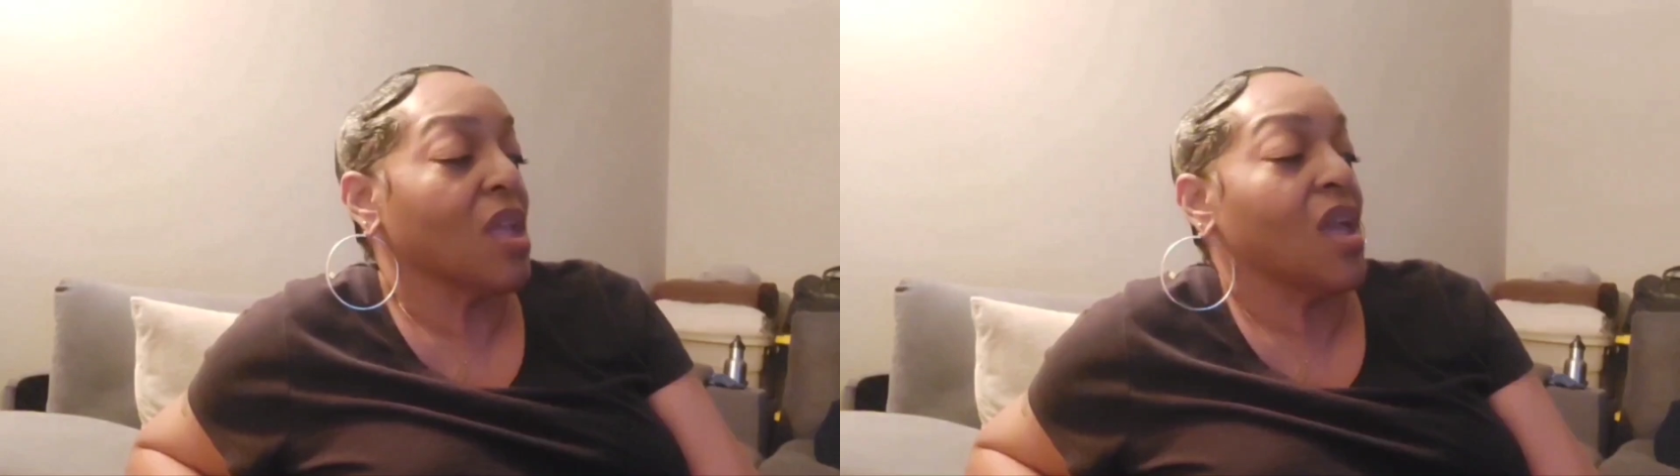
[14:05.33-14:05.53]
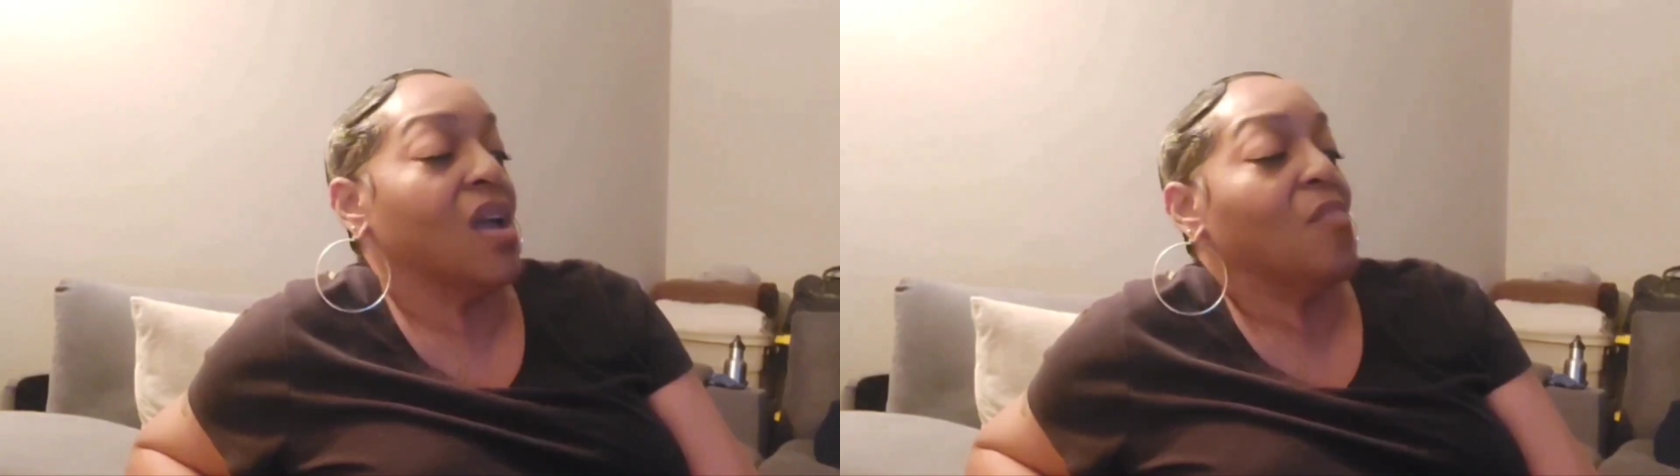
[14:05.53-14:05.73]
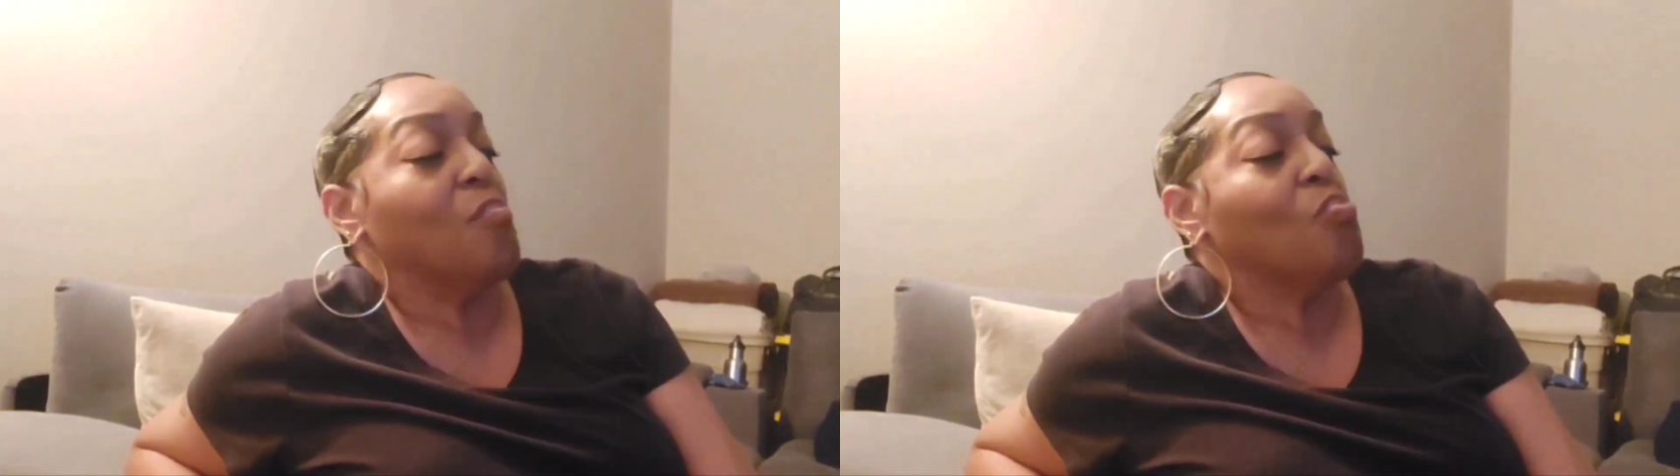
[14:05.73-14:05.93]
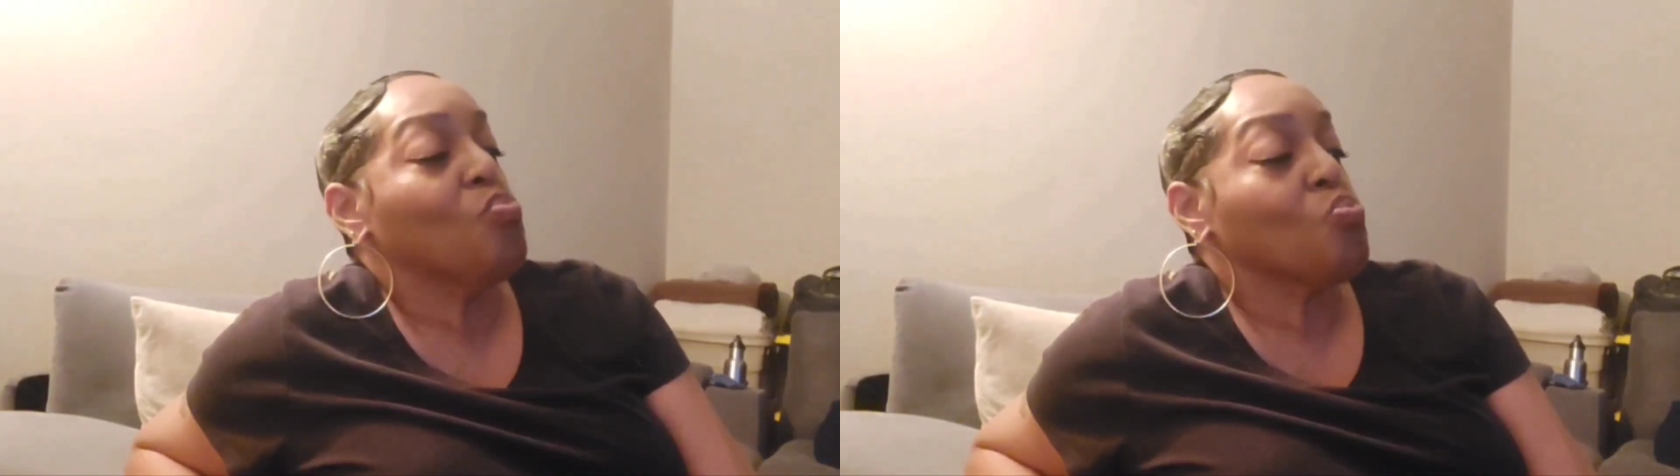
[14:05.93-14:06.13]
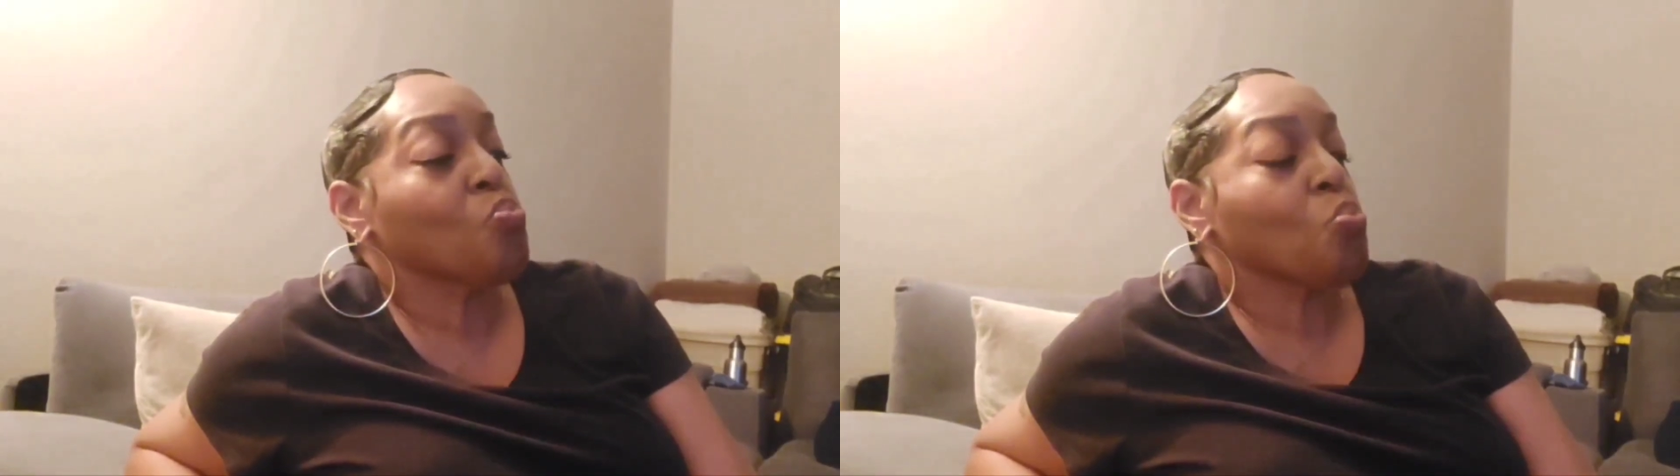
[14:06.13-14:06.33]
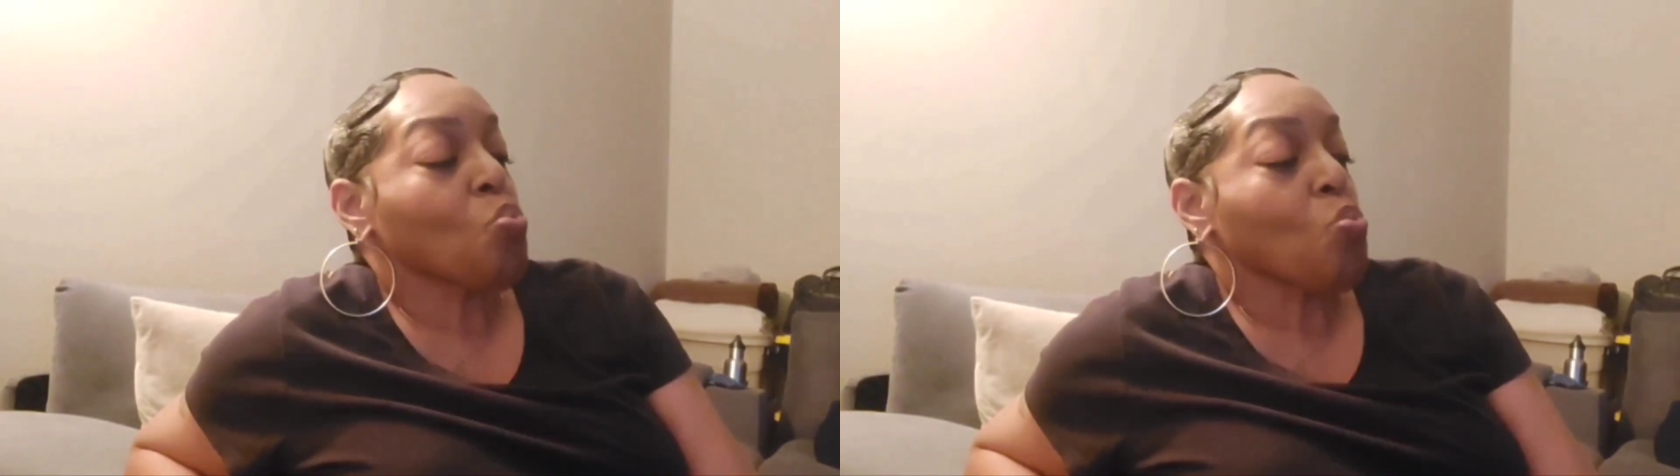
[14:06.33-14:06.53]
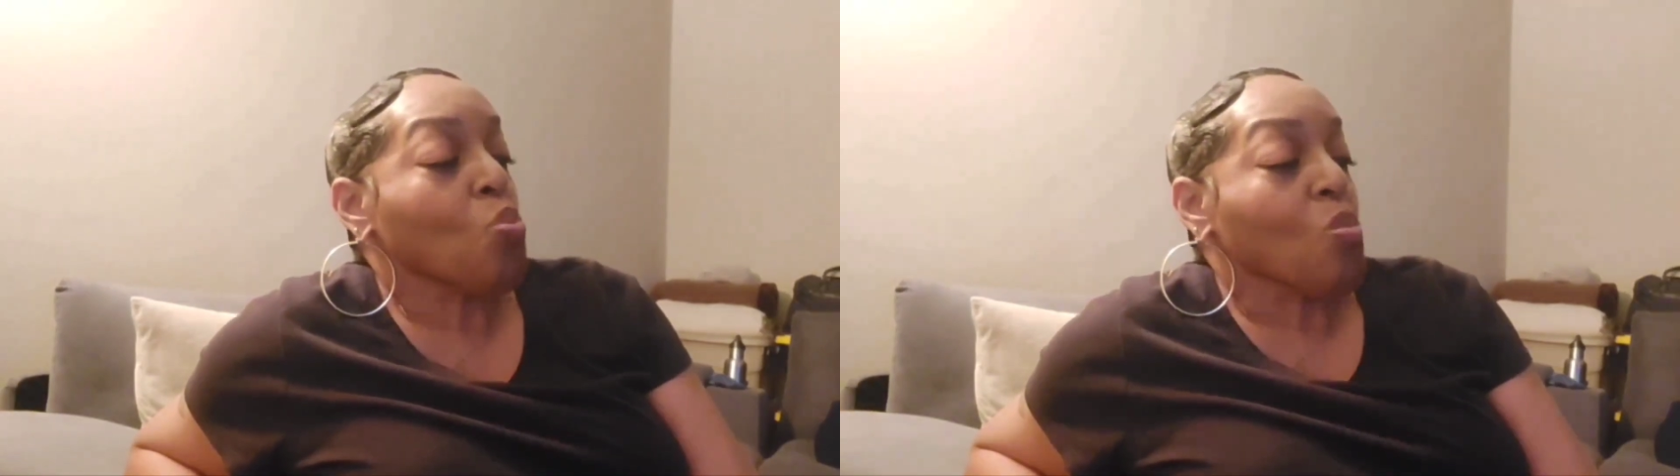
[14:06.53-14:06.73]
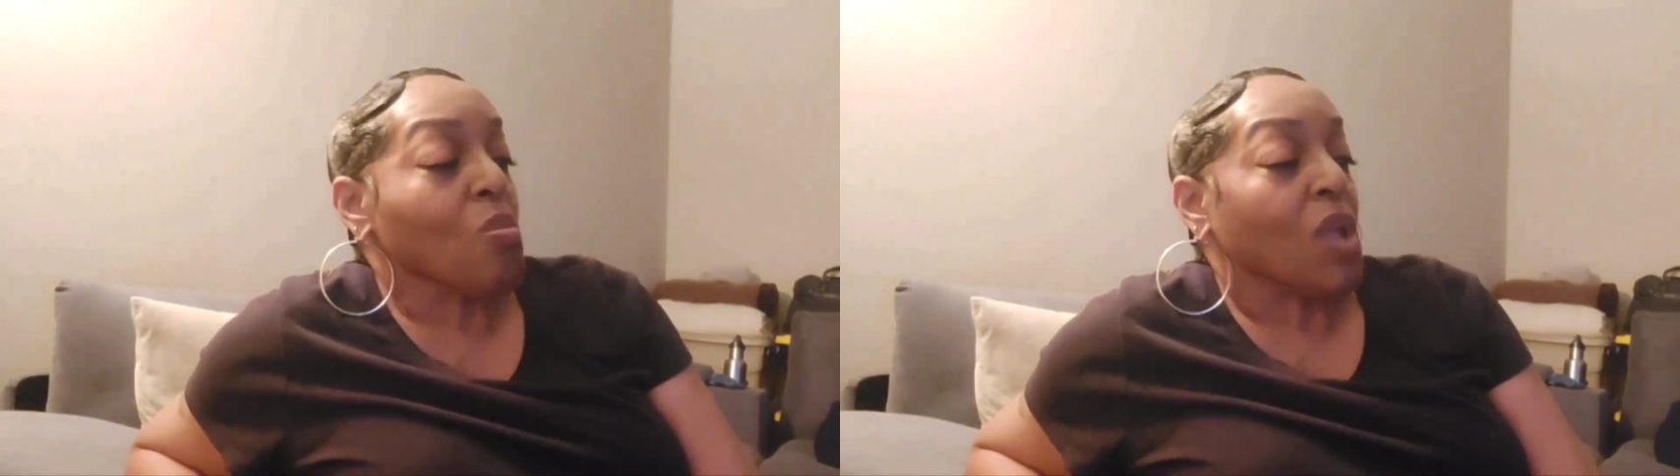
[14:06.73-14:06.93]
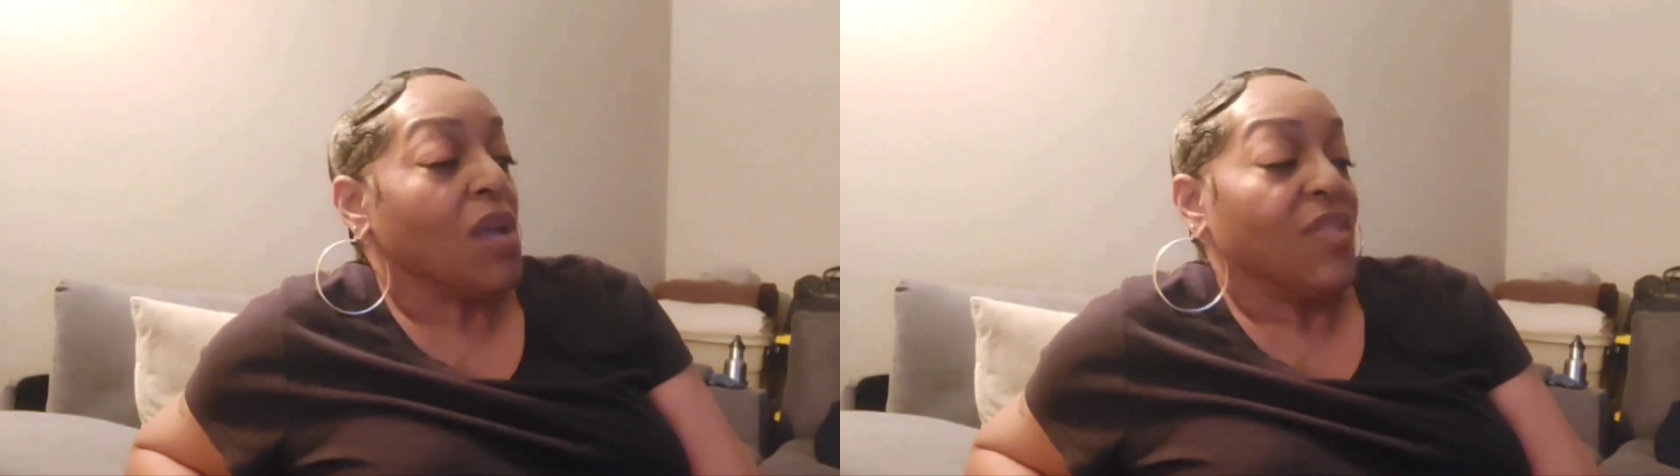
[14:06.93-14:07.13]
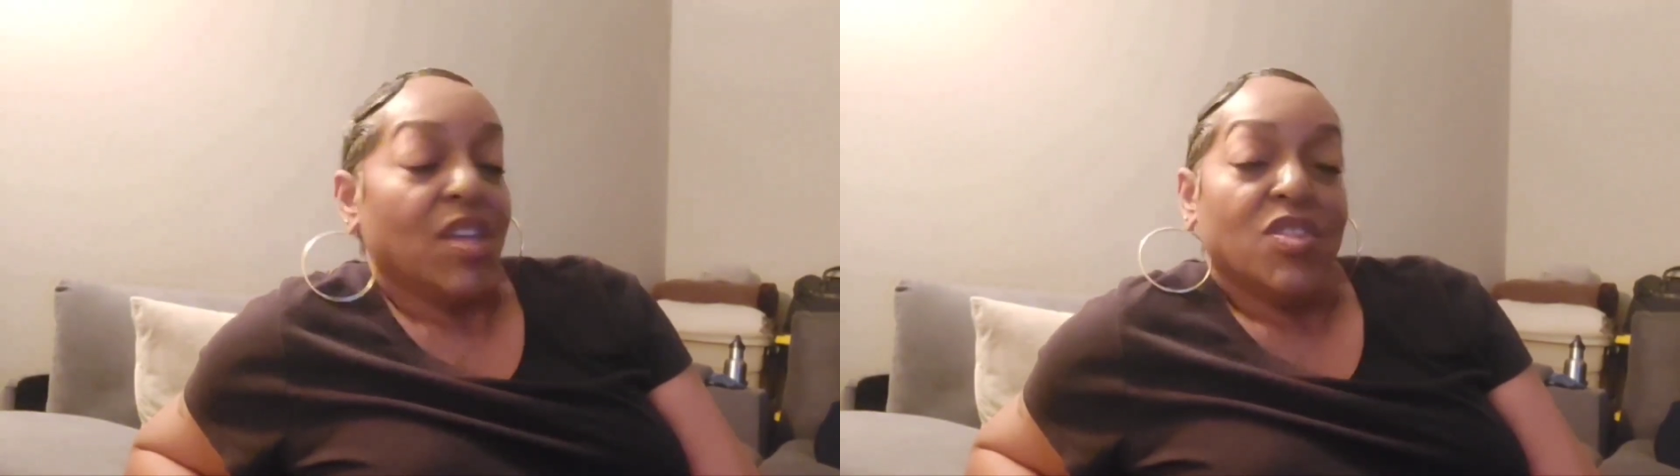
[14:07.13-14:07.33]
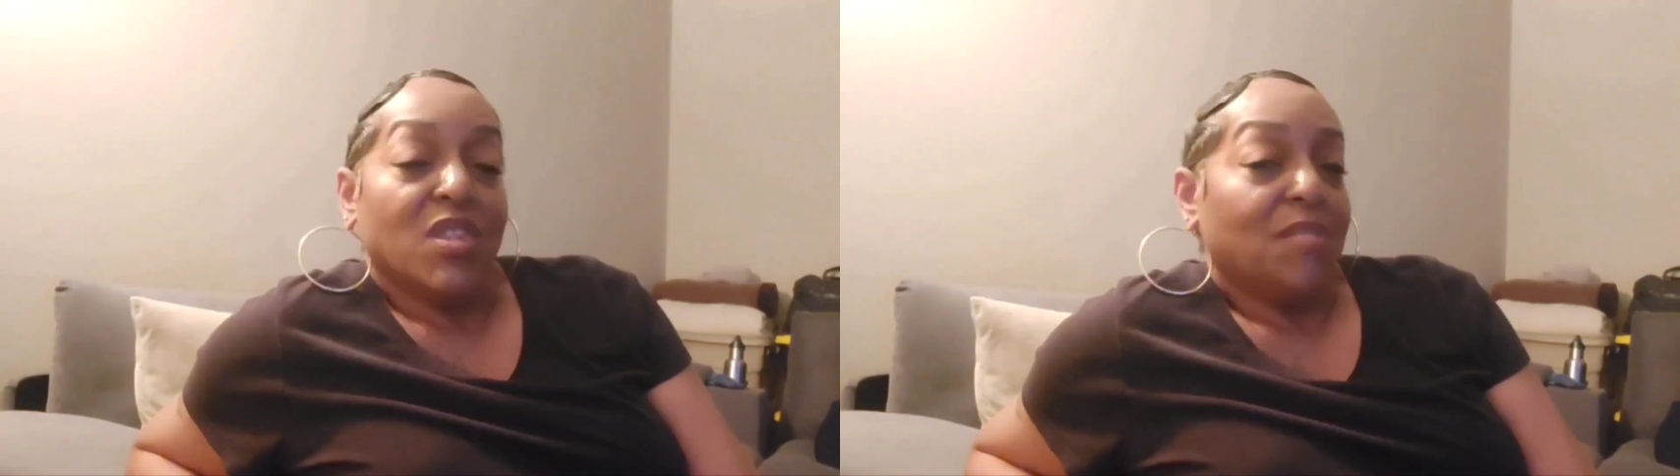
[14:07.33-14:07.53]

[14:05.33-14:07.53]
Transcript: and then